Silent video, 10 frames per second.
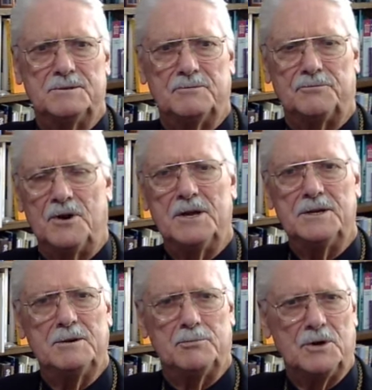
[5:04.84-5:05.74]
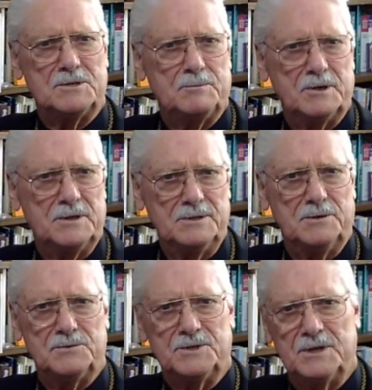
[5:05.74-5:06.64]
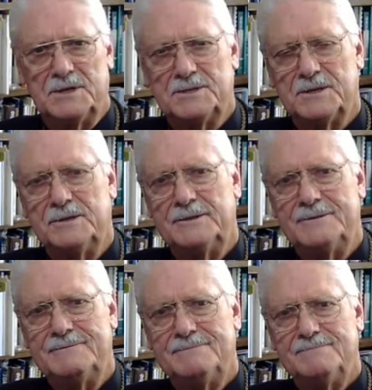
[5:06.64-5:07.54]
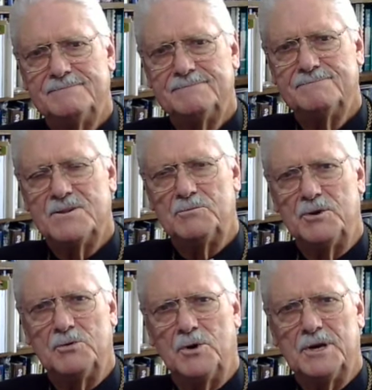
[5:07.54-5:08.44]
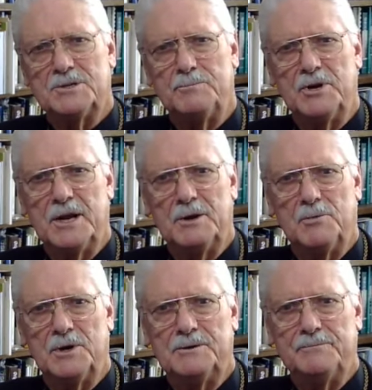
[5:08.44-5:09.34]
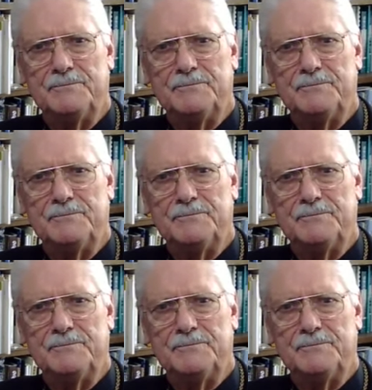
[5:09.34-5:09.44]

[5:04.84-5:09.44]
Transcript: a frightening prospect in those days. It requires bringing one